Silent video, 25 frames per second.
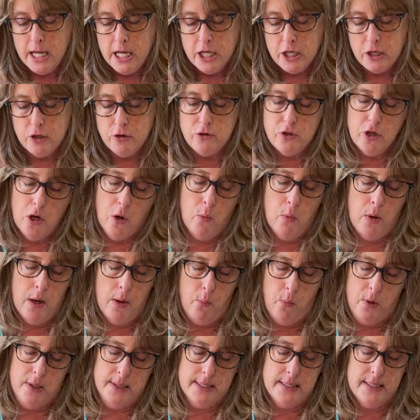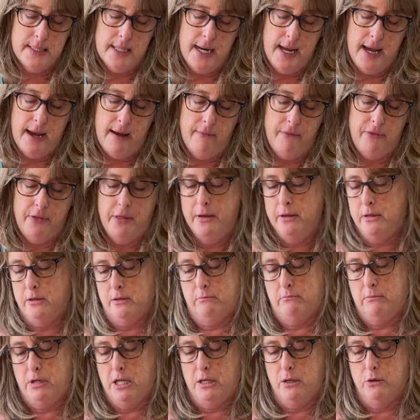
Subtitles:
You don't want ones that have the,